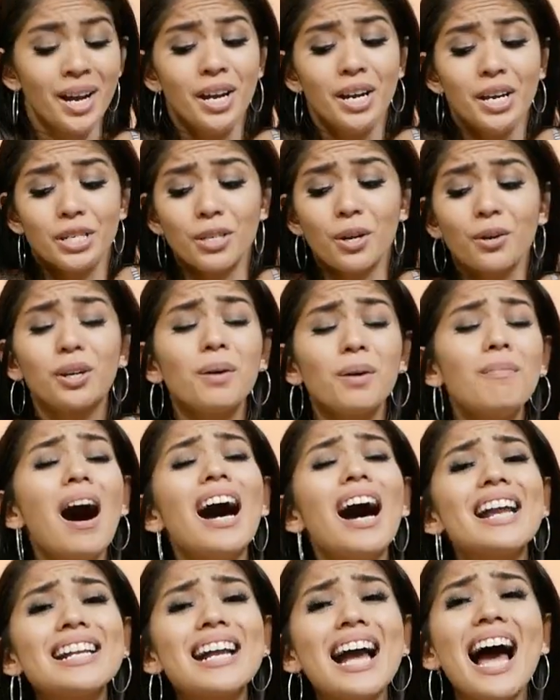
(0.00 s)
So come
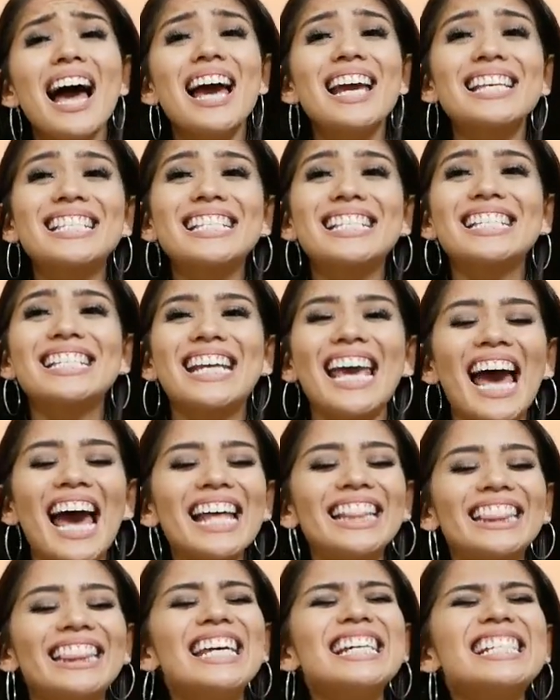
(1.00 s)
on, guys, get
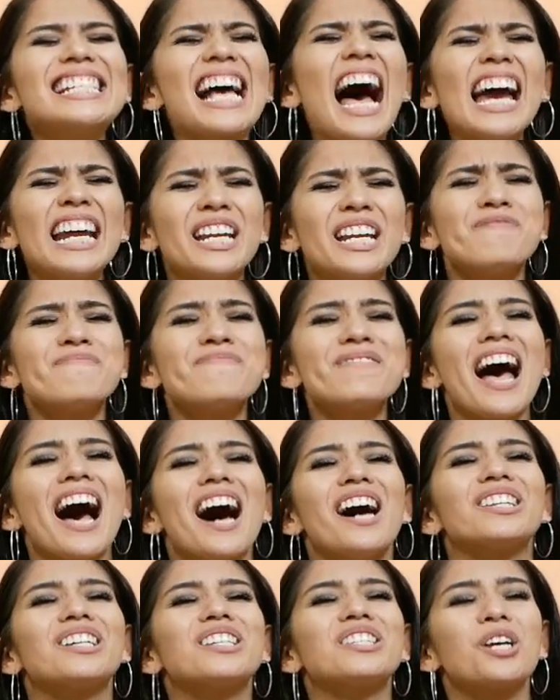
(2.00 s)
this item now,
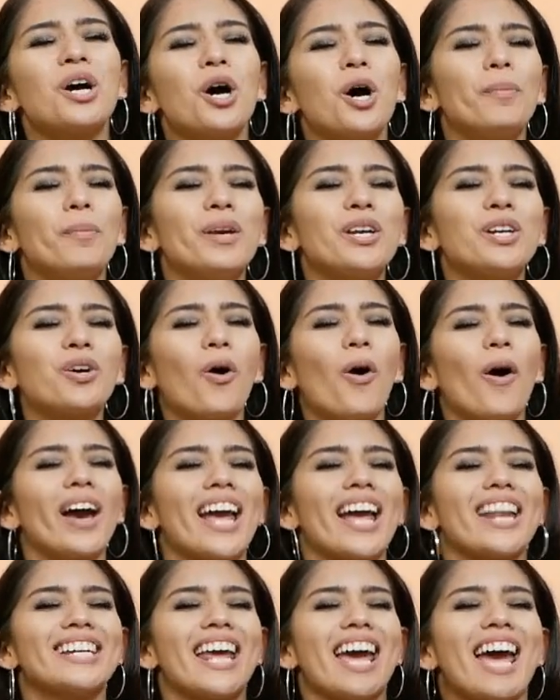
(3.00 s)
the Tobi Koi
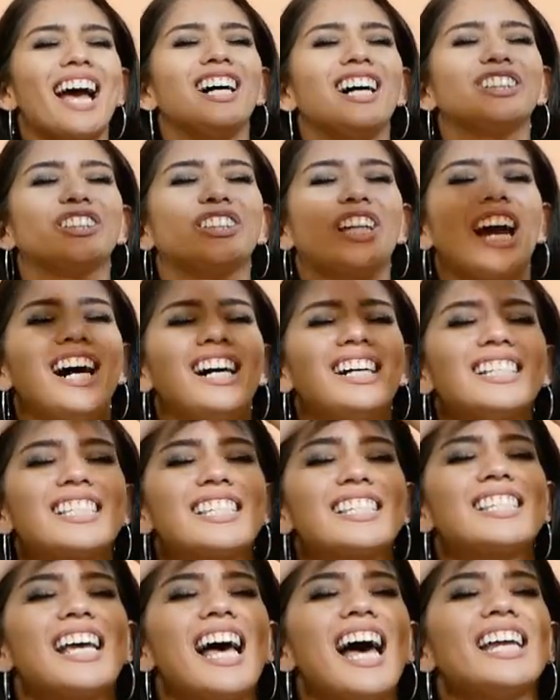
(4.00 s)
Nail Gel
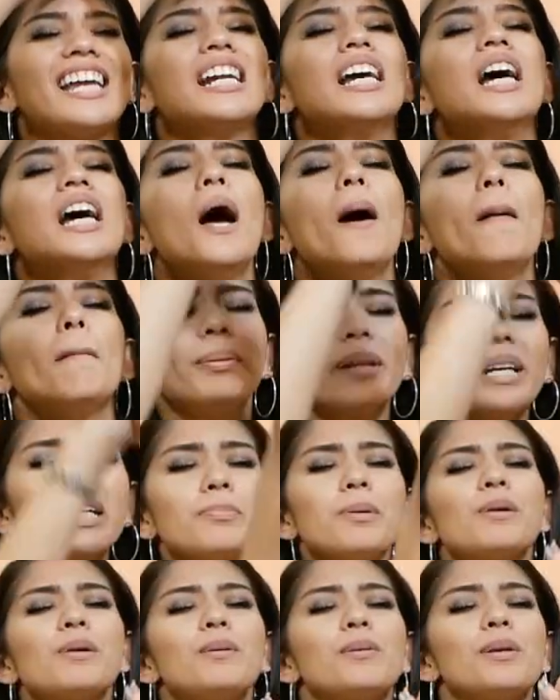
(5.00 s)
Set. Please,
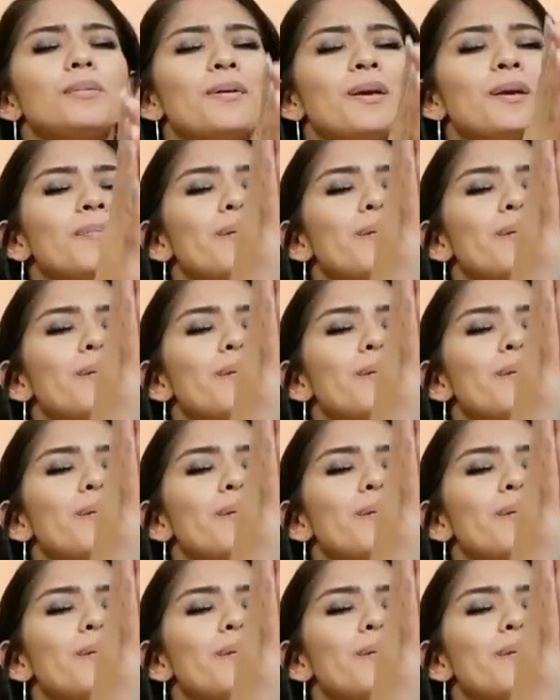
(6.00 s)
please, please, please,